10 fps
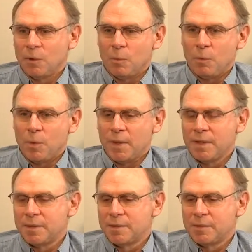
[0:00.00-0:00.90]

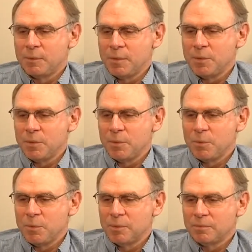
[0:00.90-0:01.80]
We
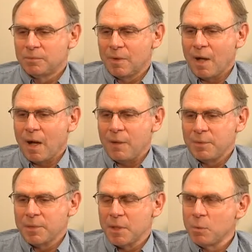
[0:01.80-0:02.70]
do, I
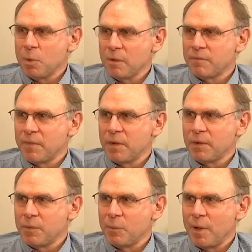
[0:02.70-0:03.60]
would say, work
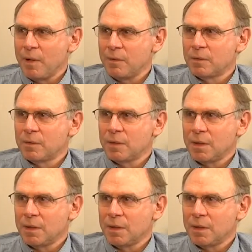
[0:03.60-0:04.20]
fairly well